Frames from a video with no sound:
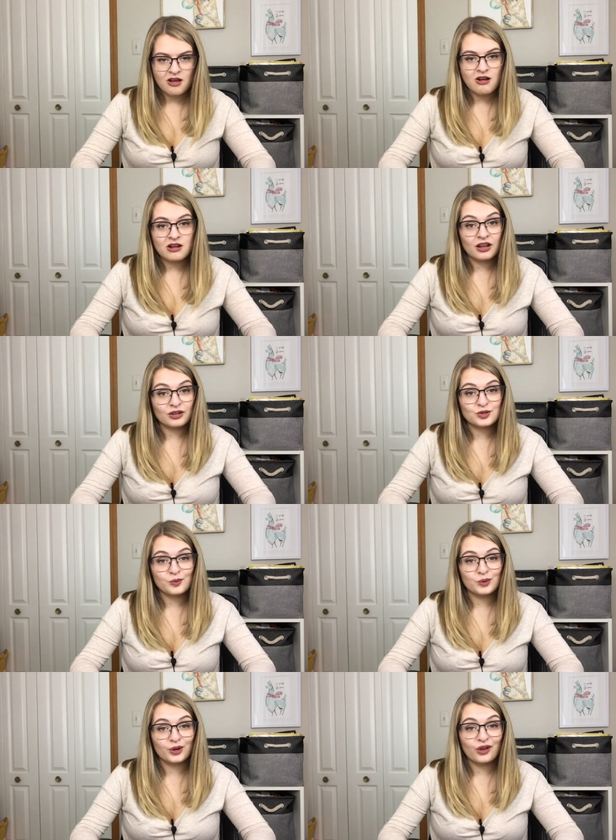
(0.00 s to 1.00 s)
on
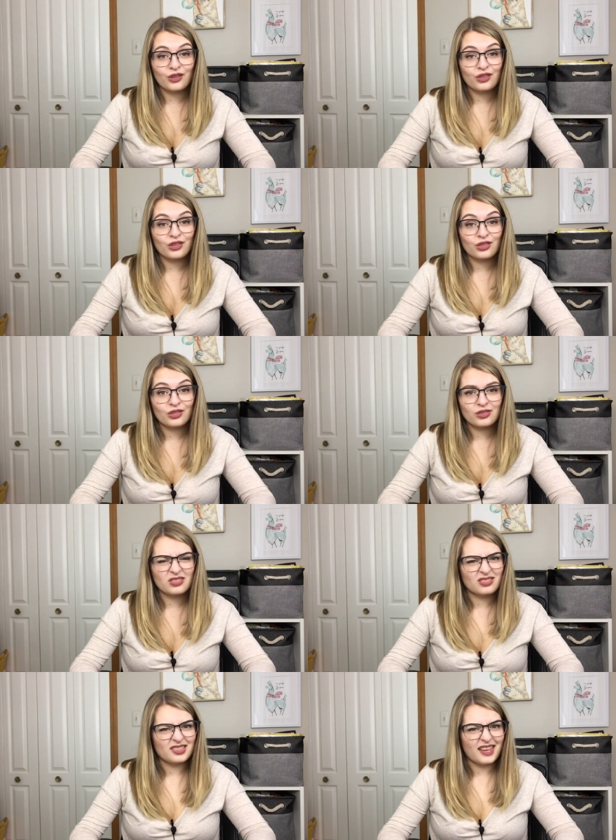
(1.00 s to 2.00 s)
October
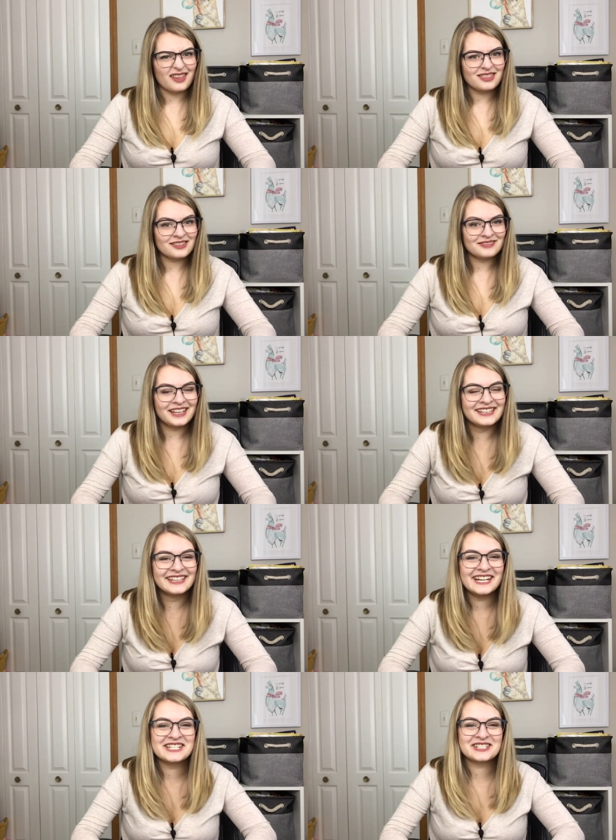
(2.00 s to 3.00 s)
8th.
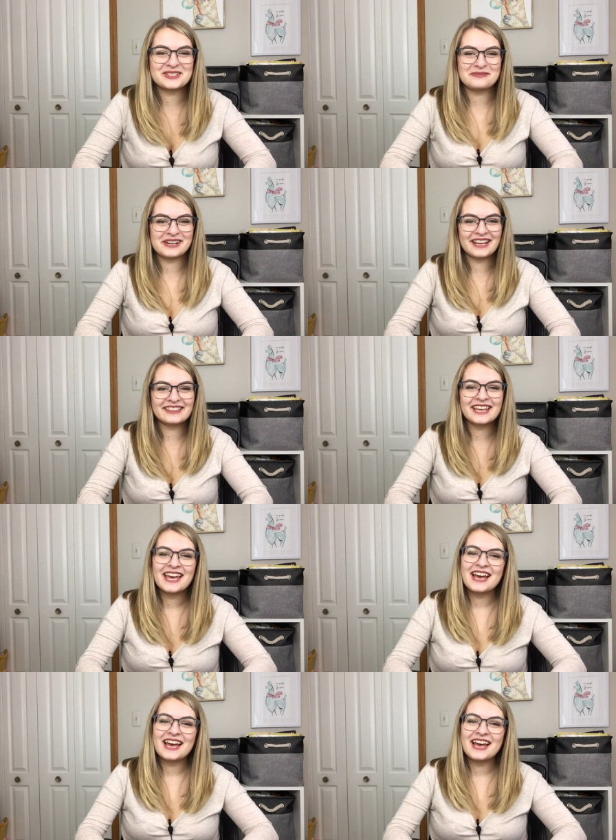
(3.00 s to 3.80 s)
On October 8th.